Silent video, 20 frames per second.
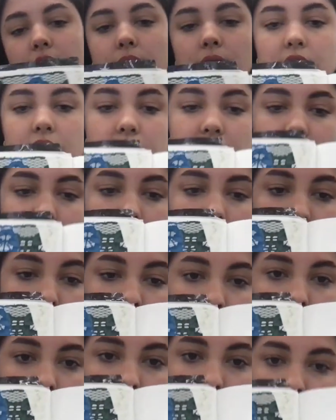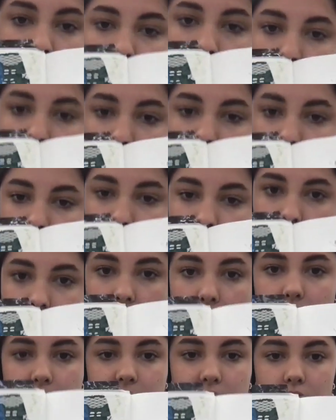which has got kind of other
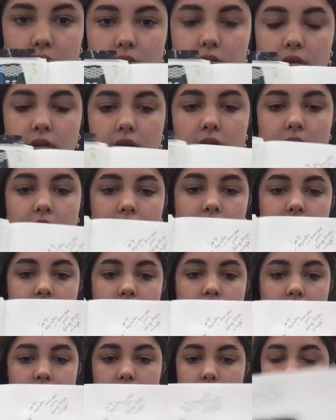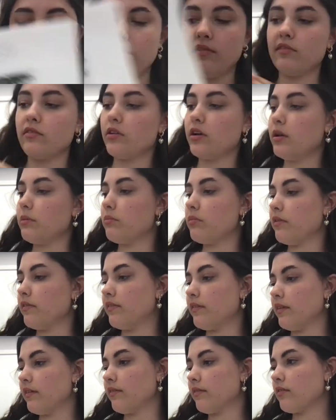scraps on, got some of the screen
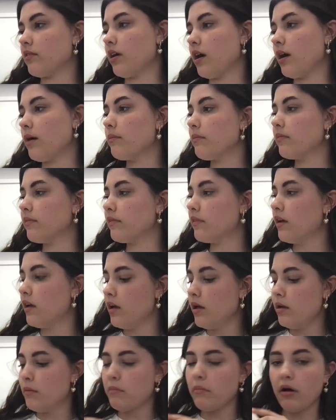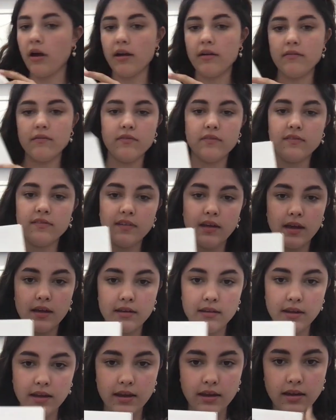printing scraps, but I've said
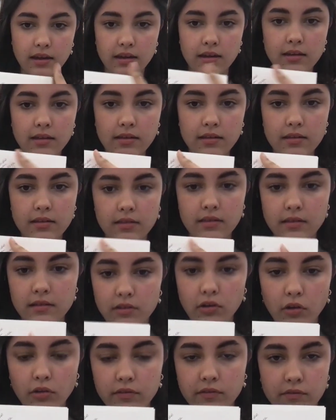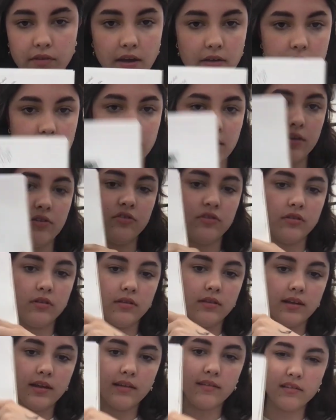here, loss of definition,
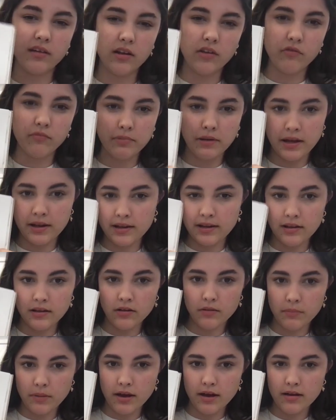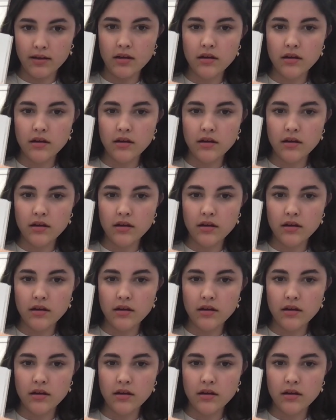these kind of bled a little bit,